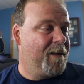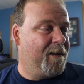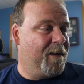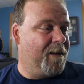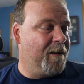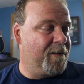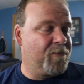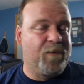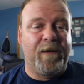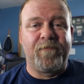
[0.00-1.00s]
Uh,
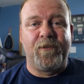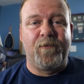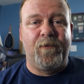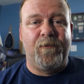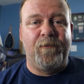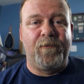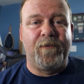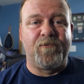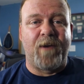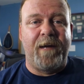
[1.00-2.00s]
don't have to do the
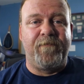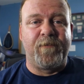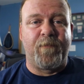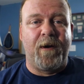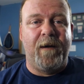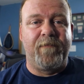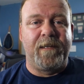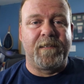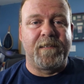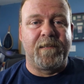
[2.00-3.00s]
drive to
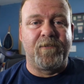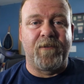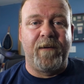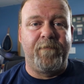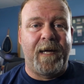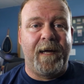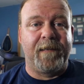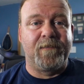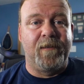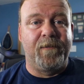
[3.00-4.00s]
Providence and the drive
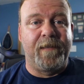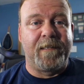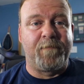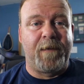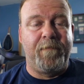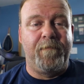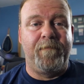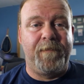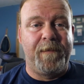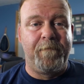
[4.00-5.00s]
back. So that's my
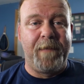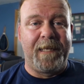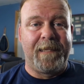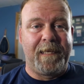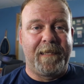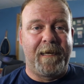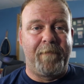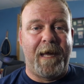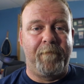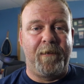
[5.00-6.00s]
the big thing that I'm
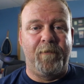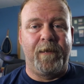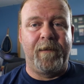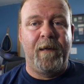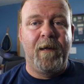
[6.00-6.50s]
happy with.